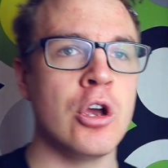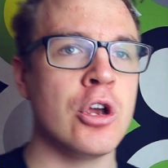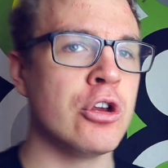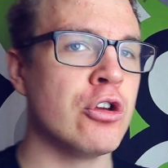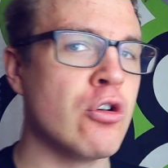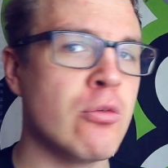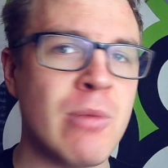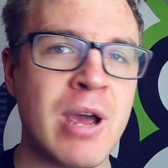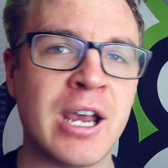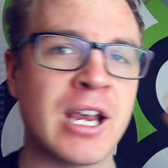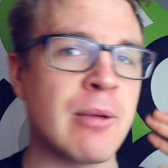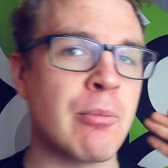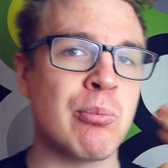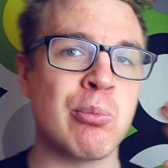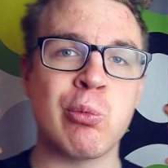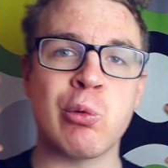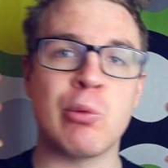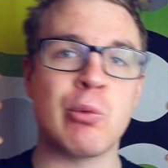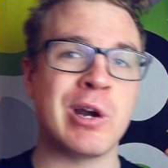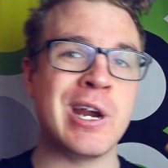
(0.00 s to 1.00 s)
you make a
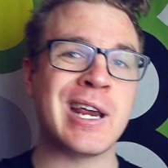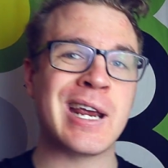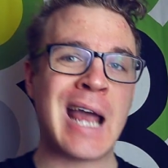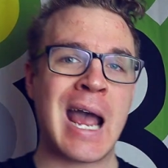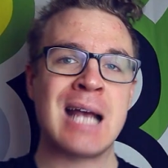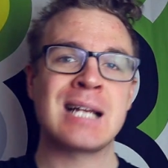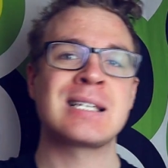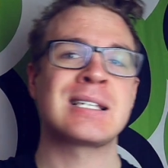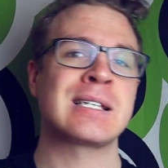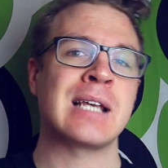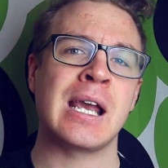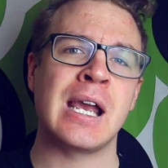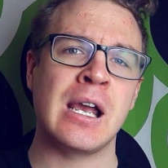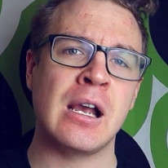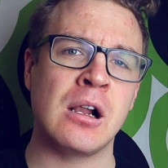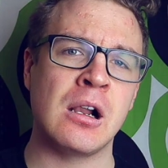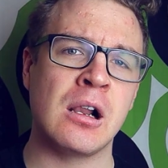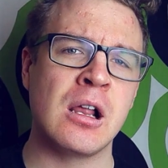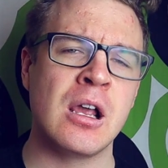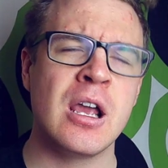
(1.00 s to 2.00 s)
kick-ass
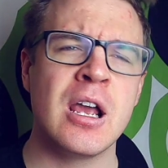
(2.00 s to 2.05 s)
sale,